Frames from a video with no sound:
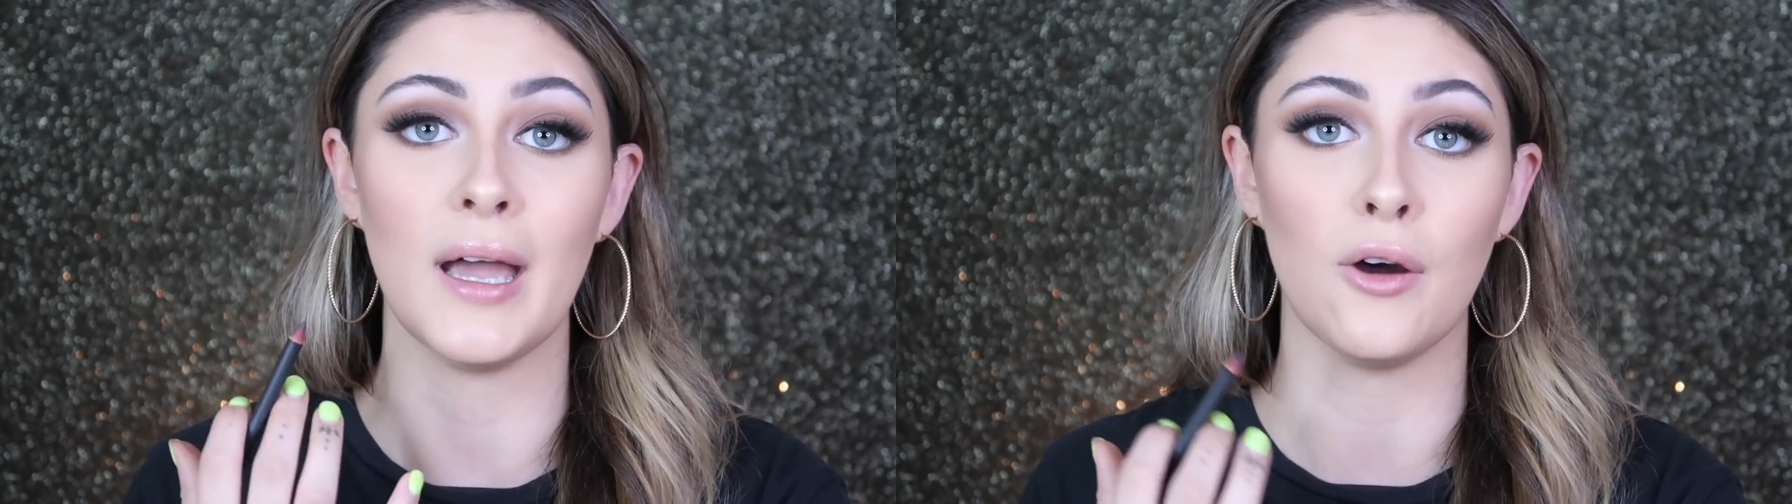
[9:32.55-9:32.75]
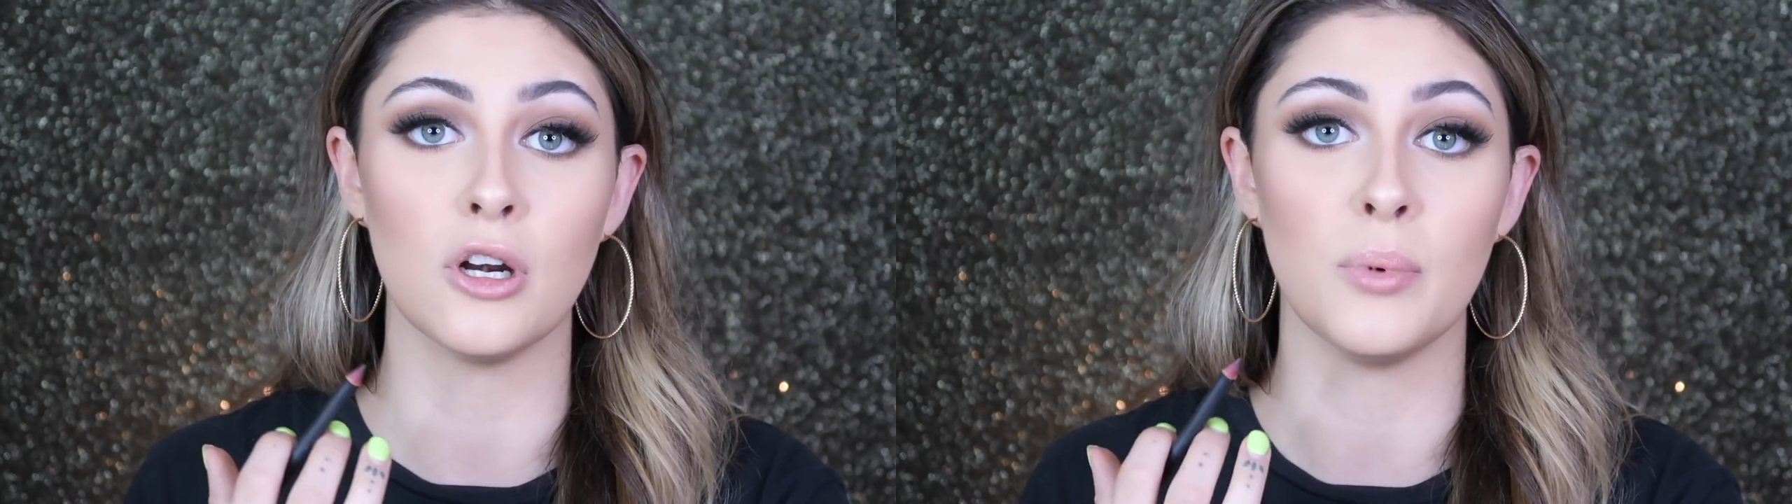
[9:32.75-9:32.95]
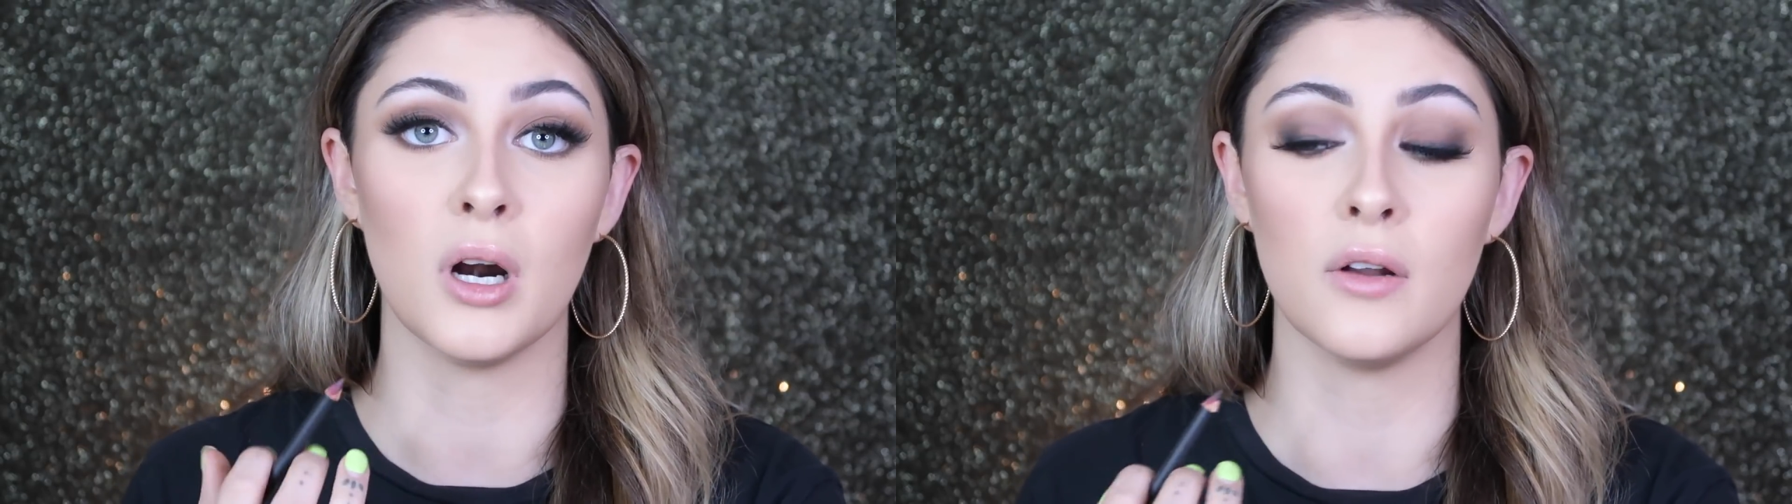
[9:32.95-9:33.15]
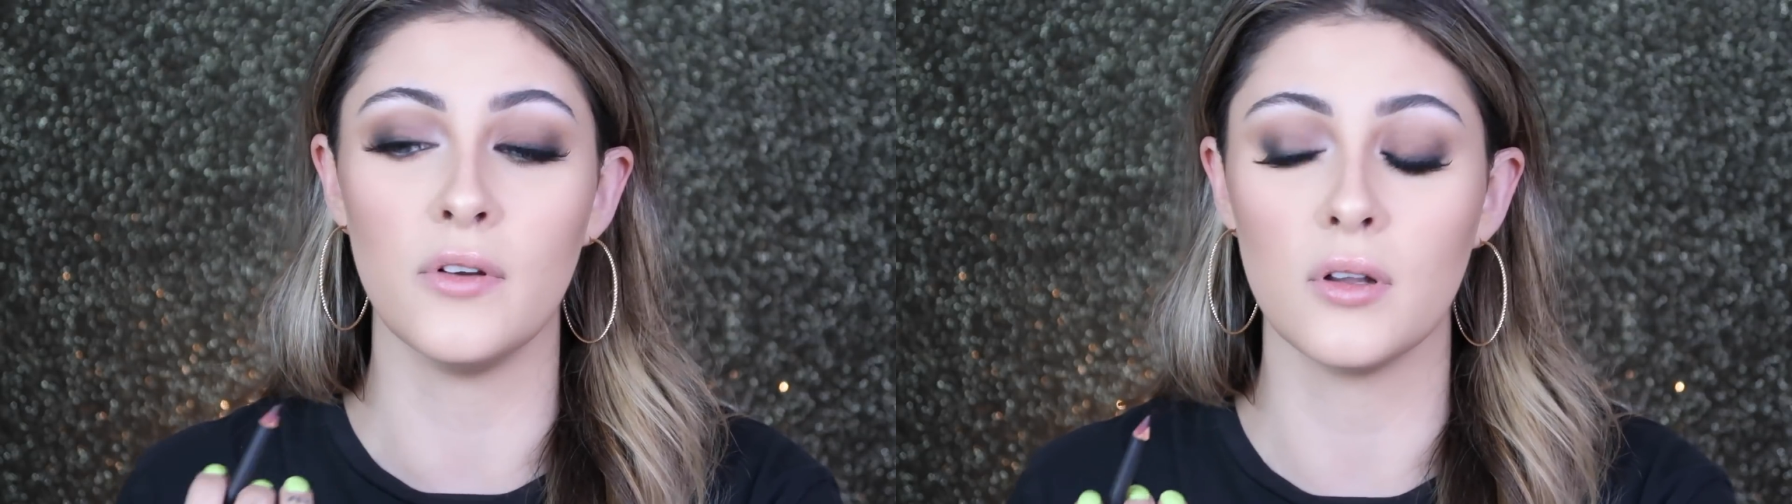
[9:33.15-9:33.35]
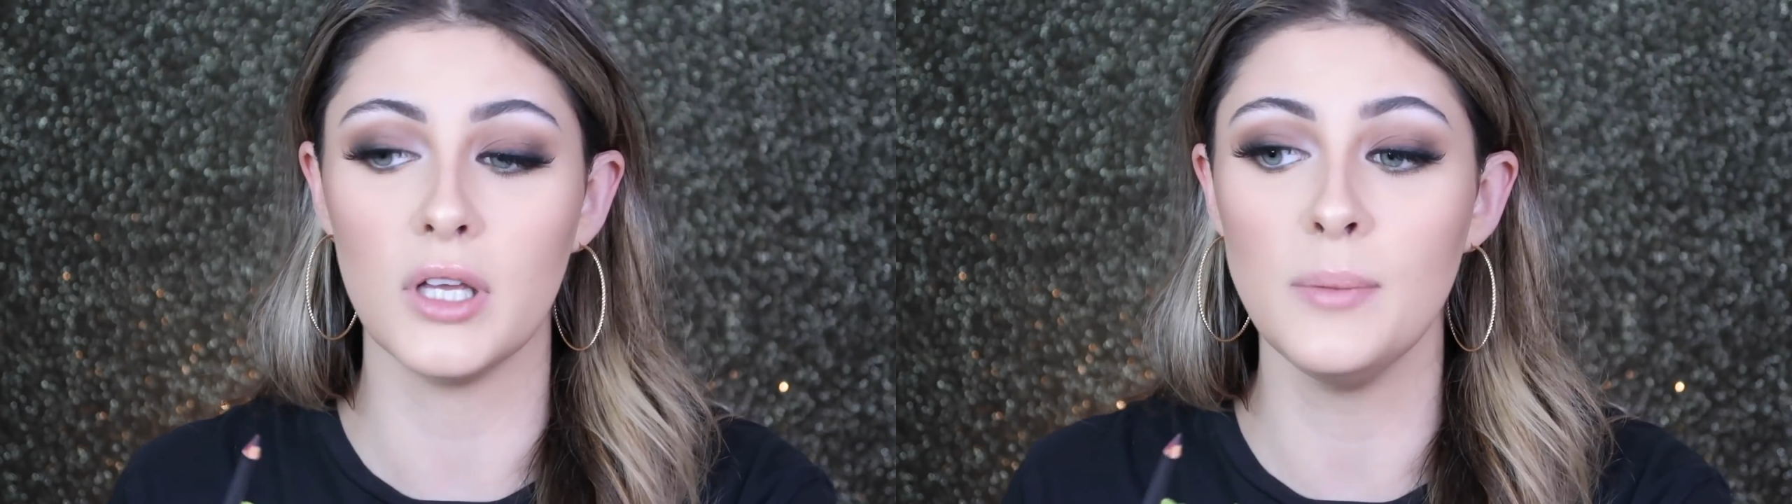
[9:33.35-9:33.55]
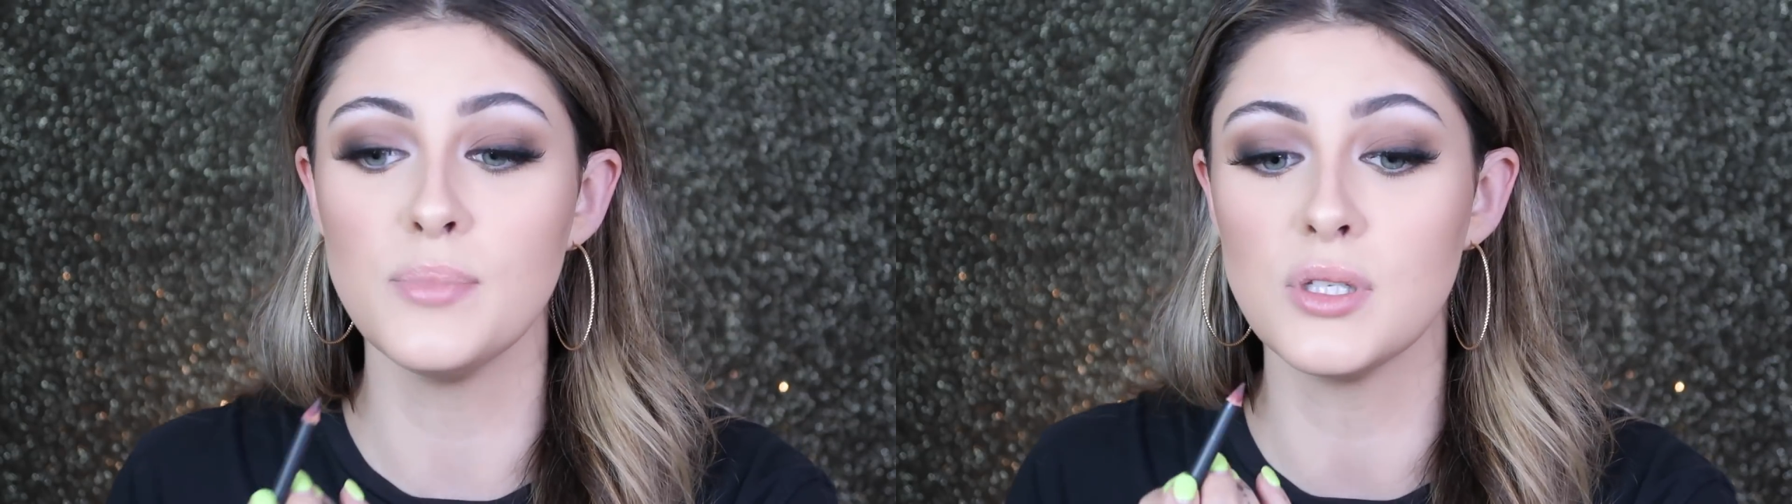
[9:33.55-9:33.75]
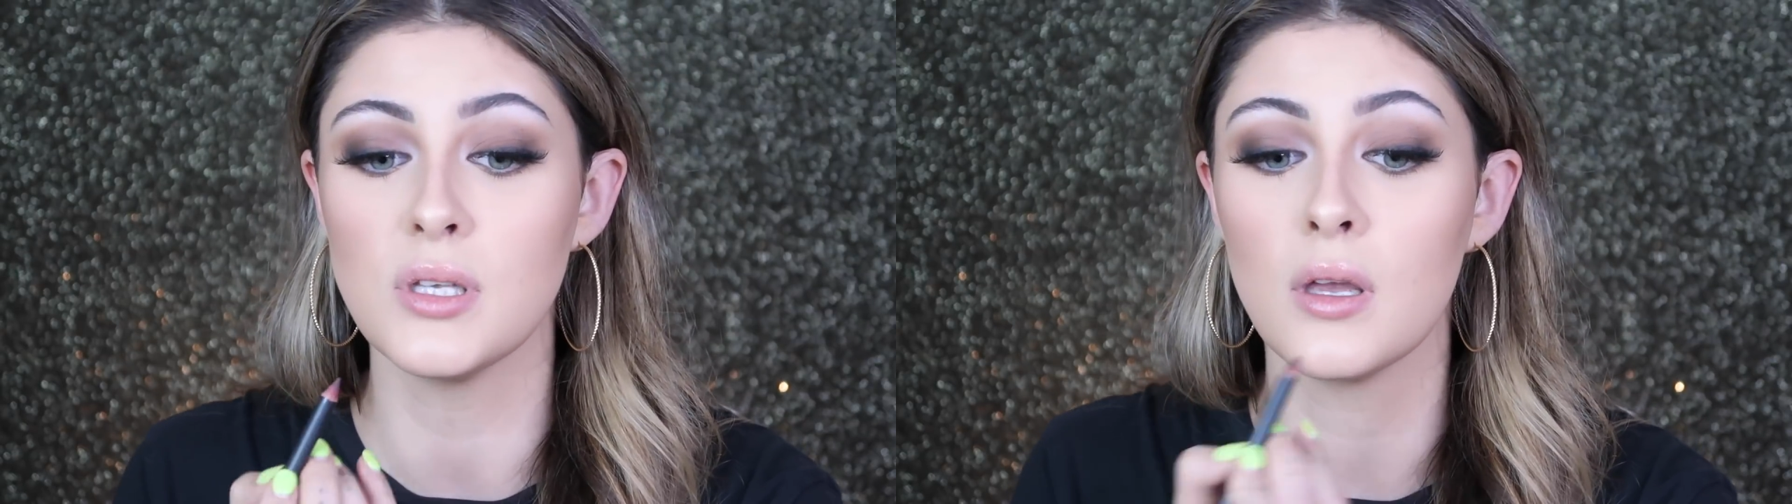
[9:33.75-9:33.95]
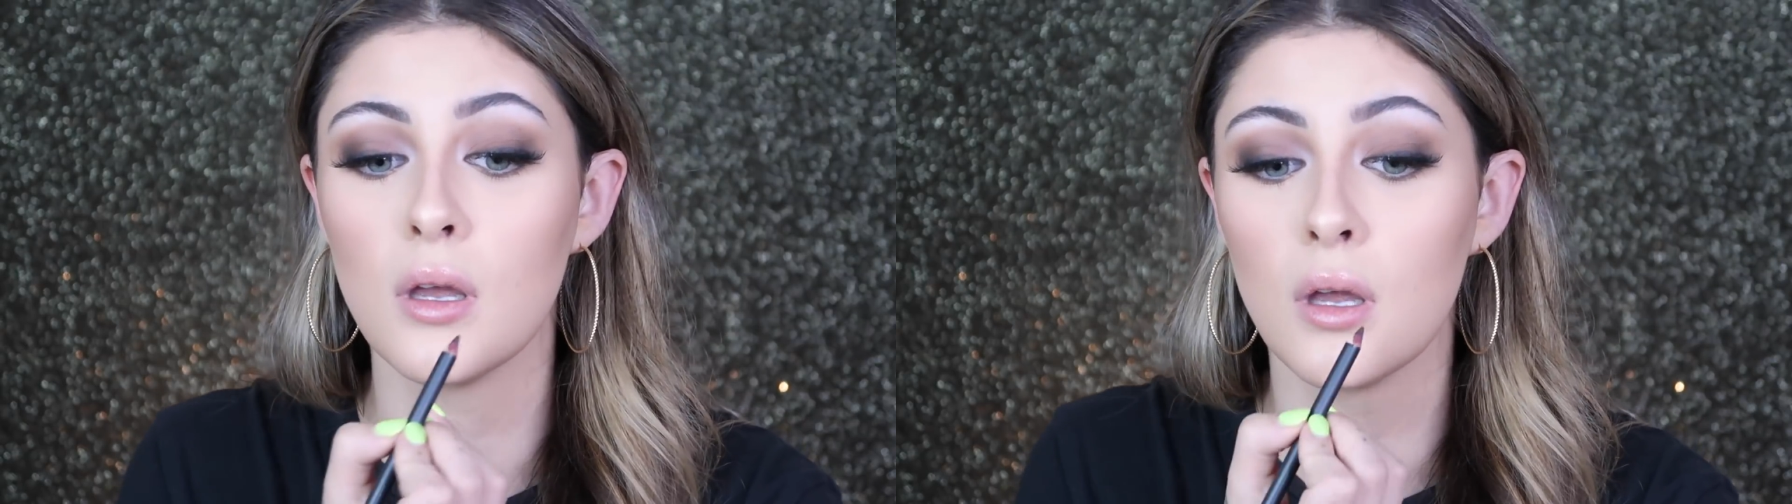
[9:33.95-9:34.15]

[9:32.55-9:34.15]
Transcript: the outer part of your lips.